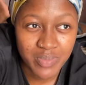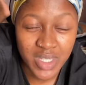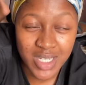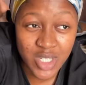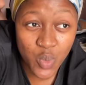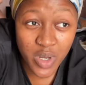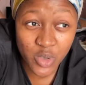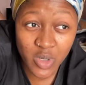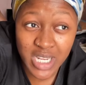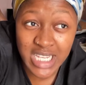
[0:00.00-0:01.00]
she went
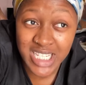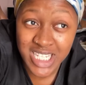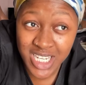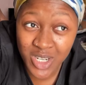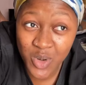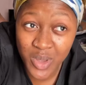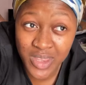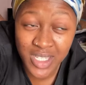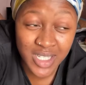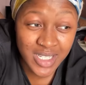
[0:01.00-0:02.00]
on and cheated on
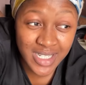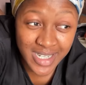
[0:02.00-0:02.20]
the